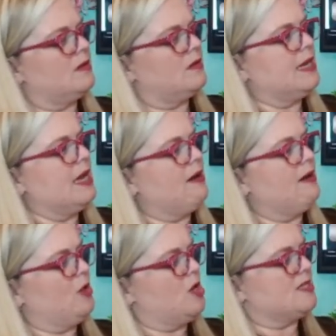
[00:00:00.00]
now I've
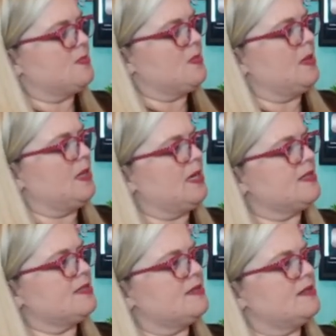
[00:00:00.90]
lost my
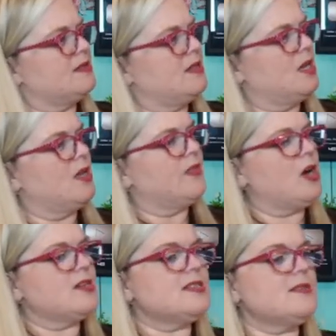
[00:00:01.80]
place.
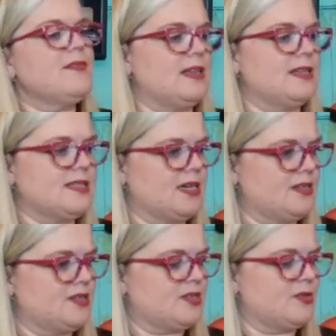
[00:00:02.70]
There's some
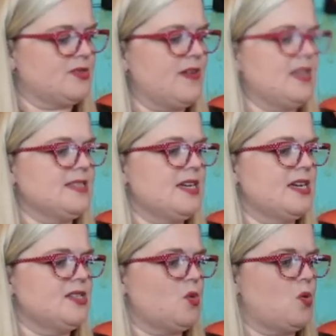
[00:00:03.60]
Valentine's. There's a Valentine
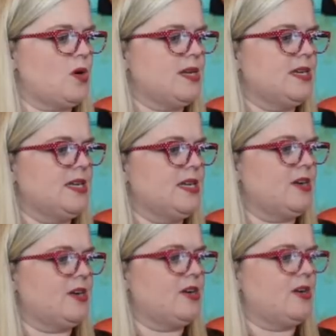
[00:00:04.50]
story in
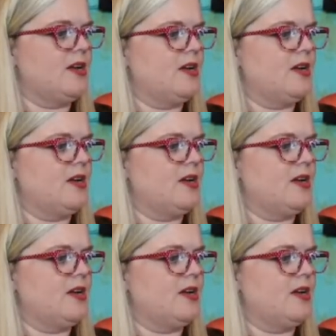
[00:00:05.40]
here.